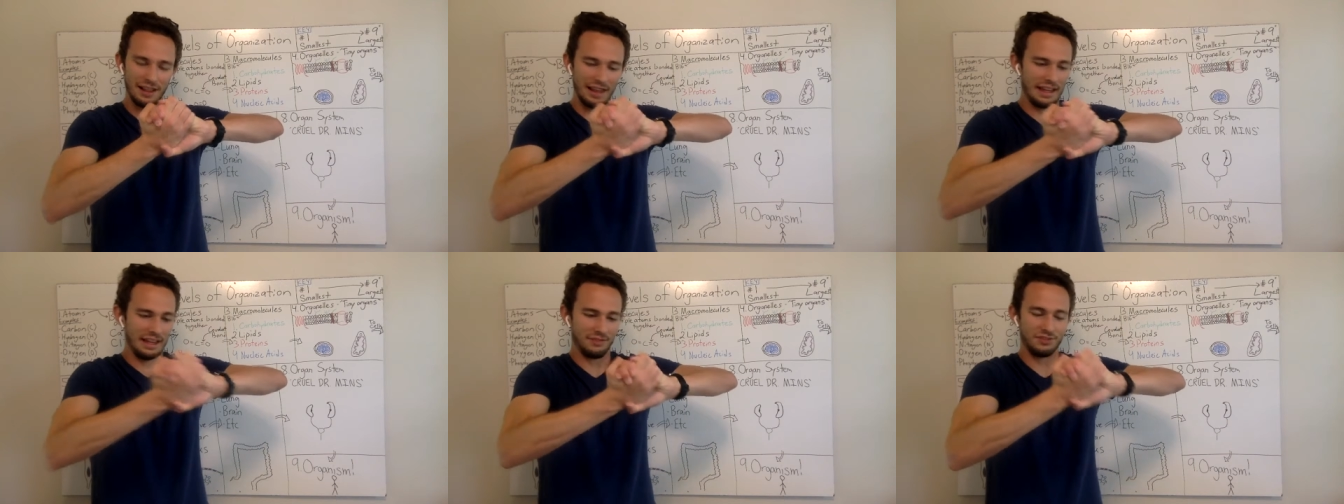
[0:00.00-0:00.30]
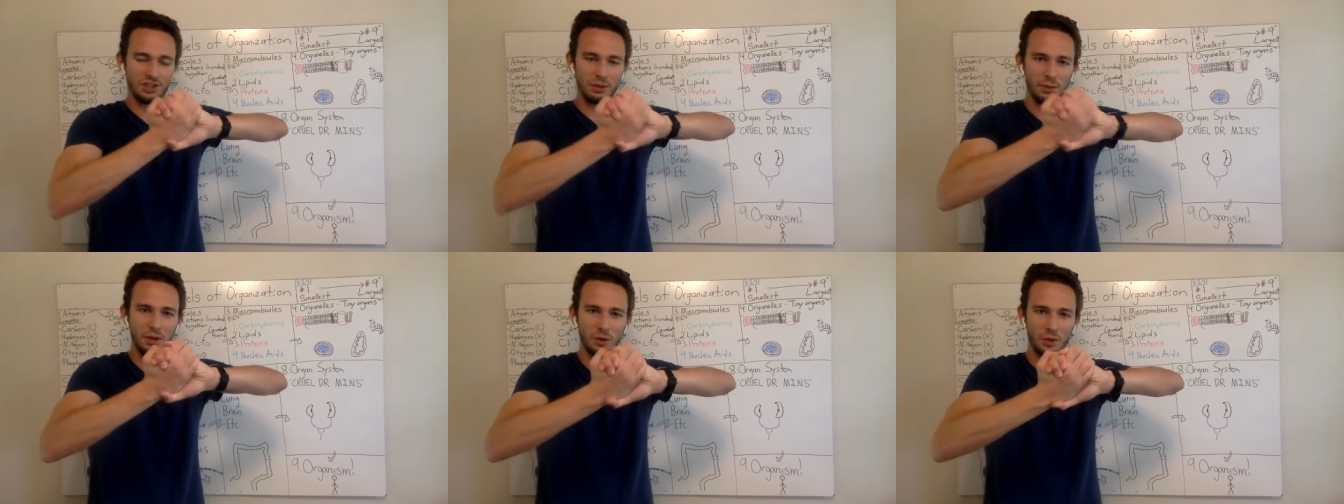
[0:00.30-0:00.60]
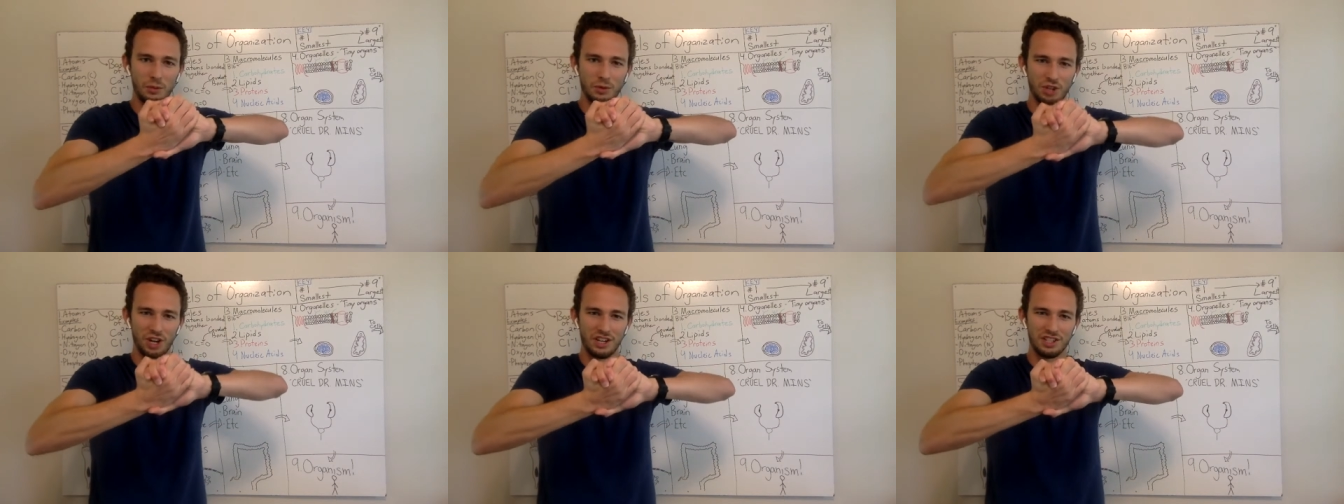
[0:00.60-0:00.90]
like if
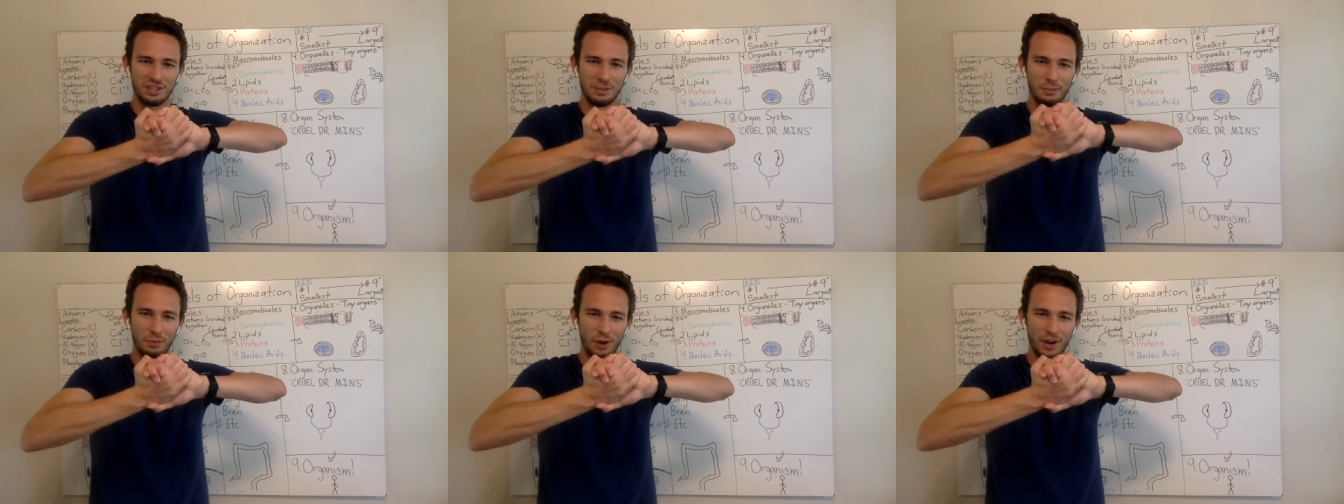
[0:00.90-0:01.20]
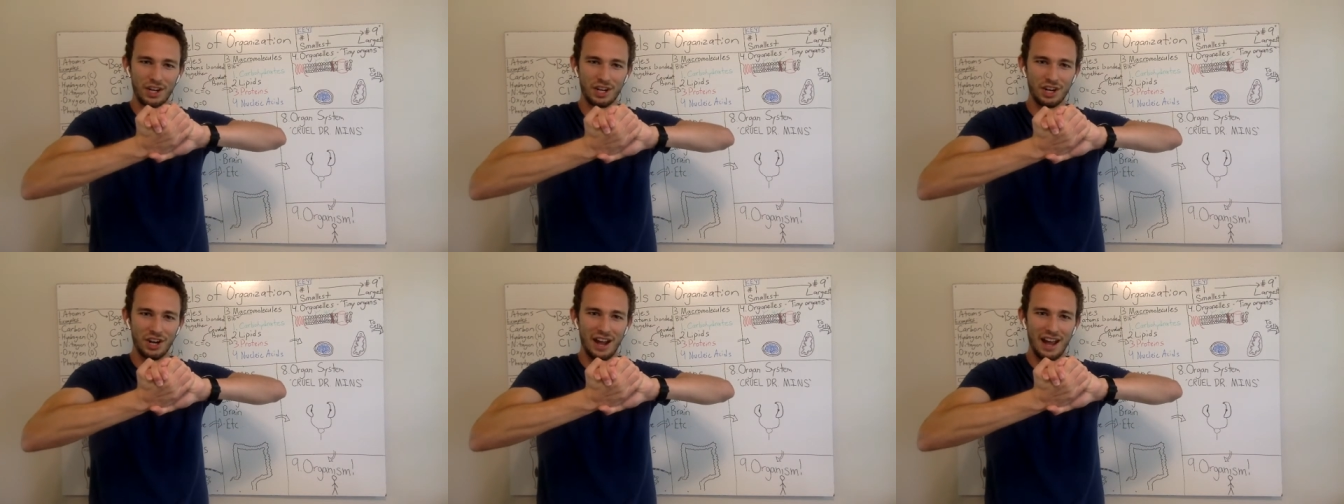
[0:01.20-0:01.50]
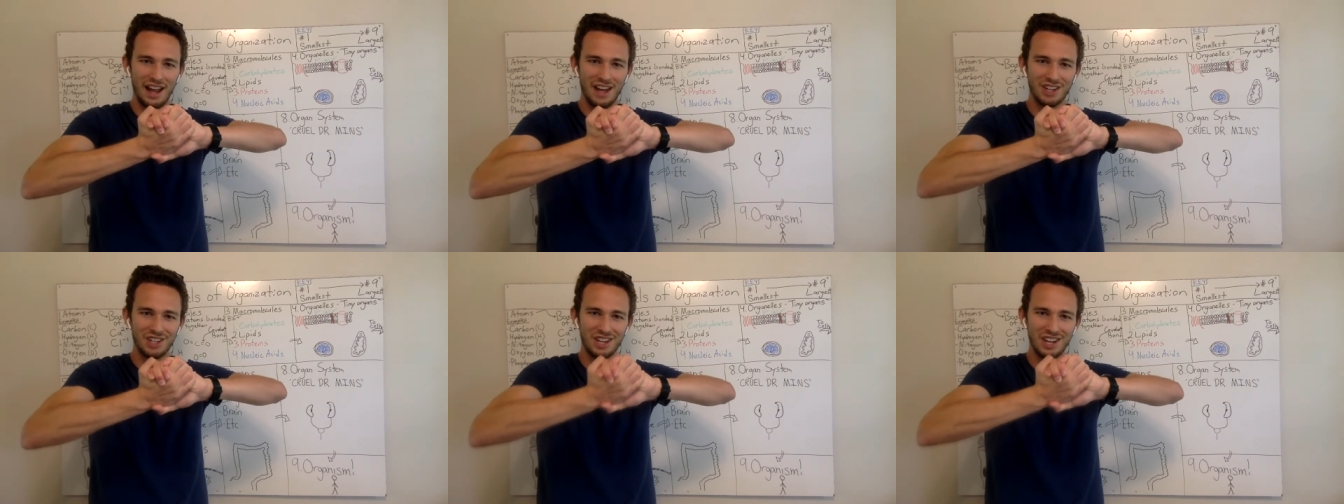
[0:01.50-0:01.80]
somebody tries to break
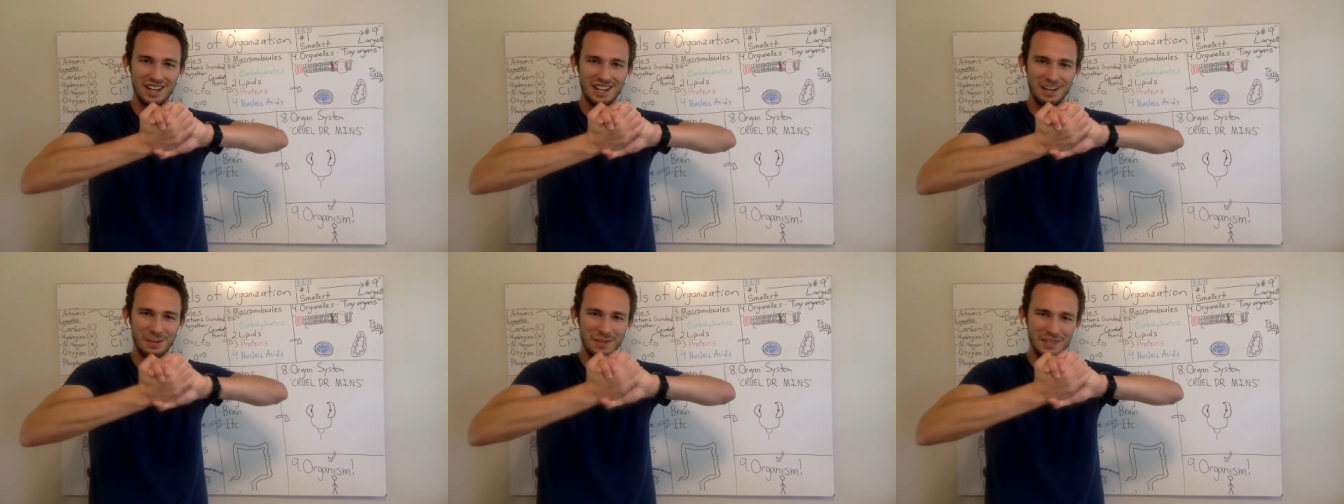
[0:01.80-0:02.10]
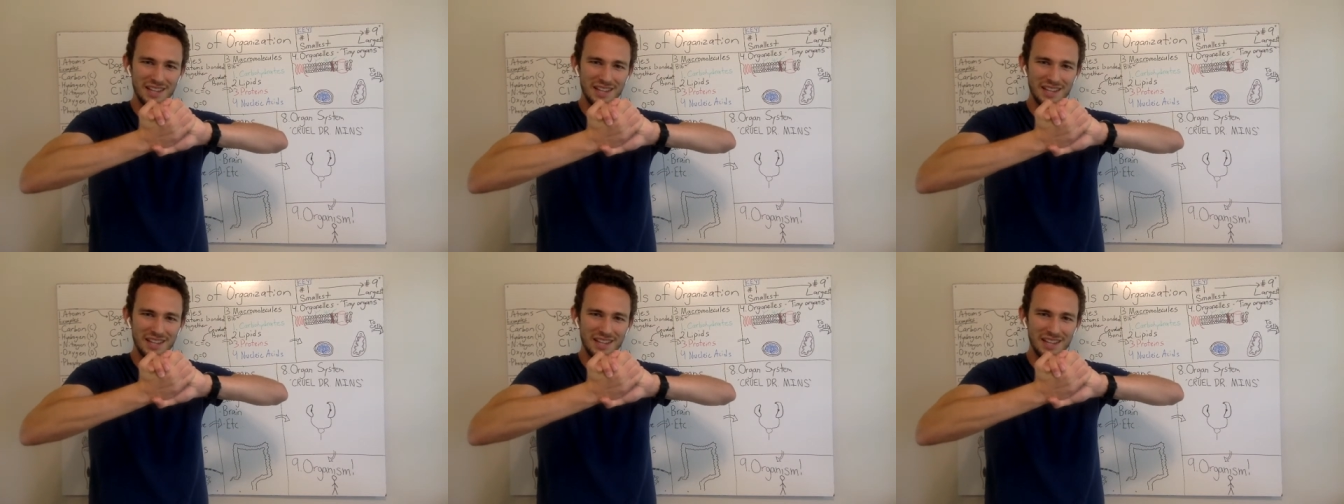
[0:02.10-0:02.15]
your handshake,